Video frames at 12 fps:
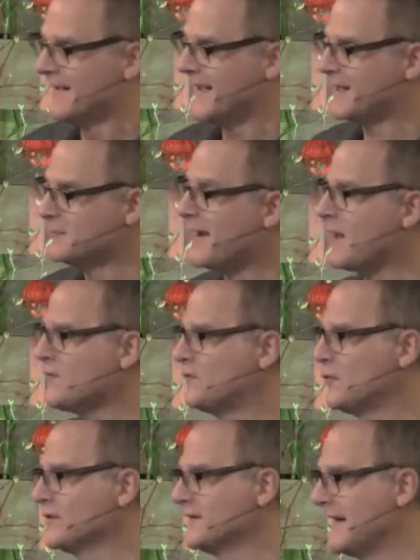And my
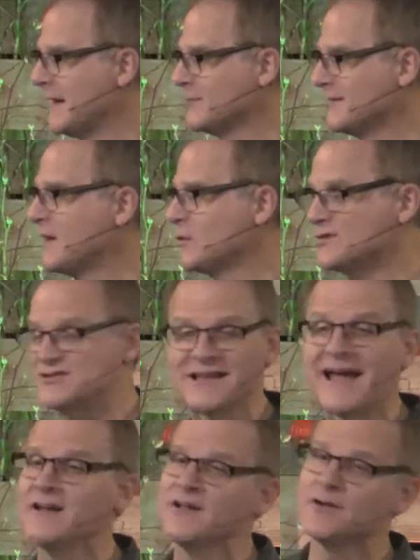full name equals
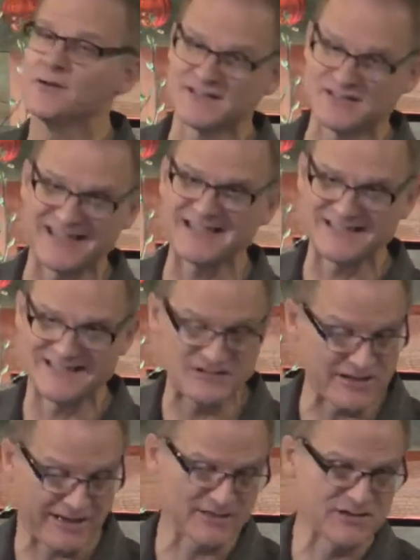
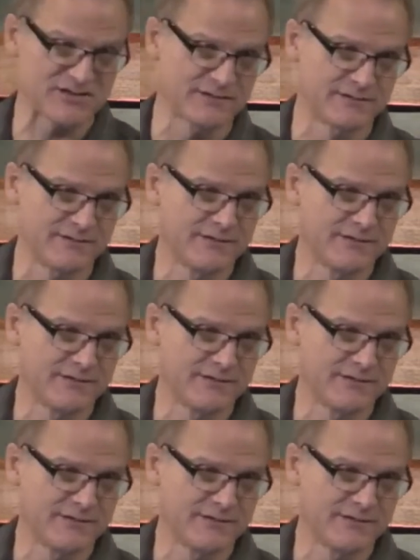966.